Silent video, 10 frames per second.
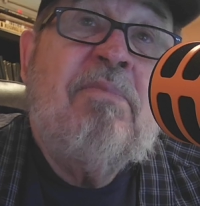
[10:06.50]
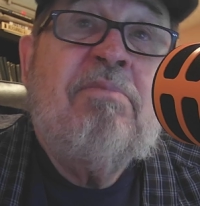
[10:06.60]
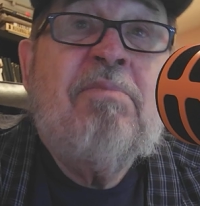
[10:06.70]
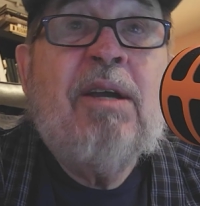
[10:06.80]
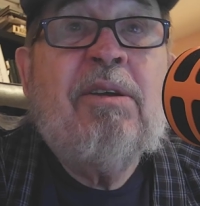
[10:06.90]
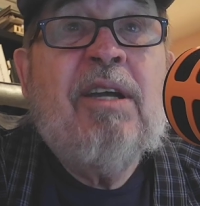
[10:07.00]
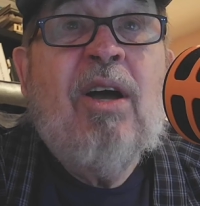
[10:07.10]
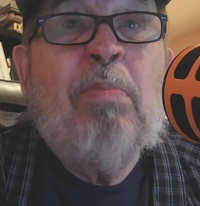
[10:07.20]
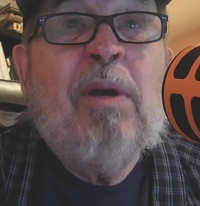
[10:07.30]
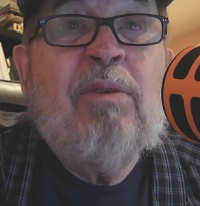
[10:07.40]
like
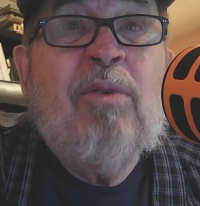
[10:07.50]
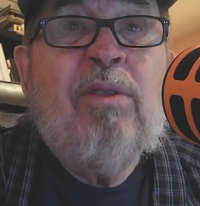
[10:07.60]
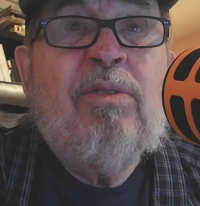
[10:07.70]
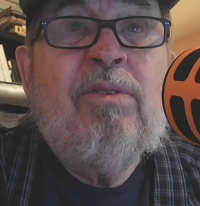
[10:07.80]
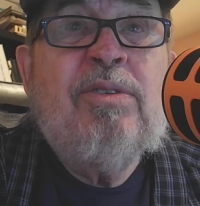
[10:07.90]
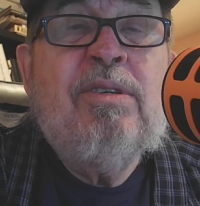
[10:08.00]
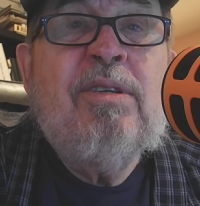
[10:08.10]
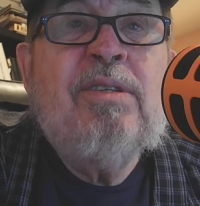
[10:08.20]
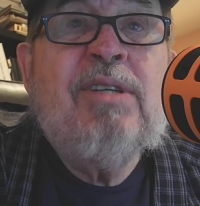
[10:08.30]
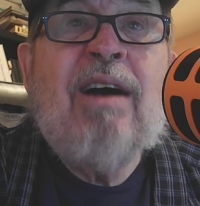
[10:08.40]
helping with
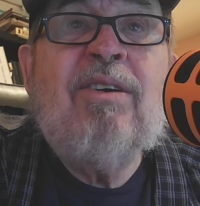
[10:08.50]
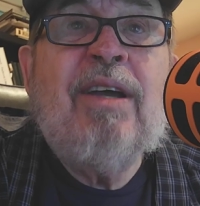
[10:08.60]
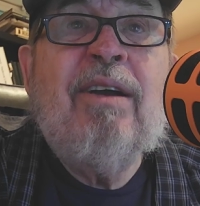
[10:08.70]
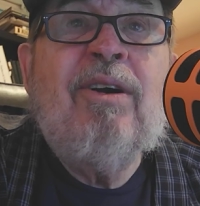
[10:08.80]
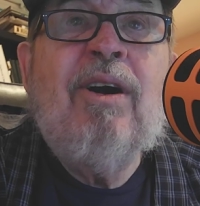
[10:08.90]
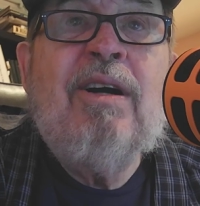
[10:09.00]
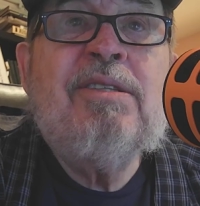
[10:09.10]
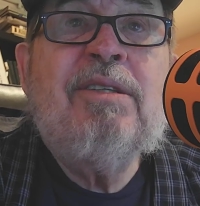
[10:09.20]
childcare costs.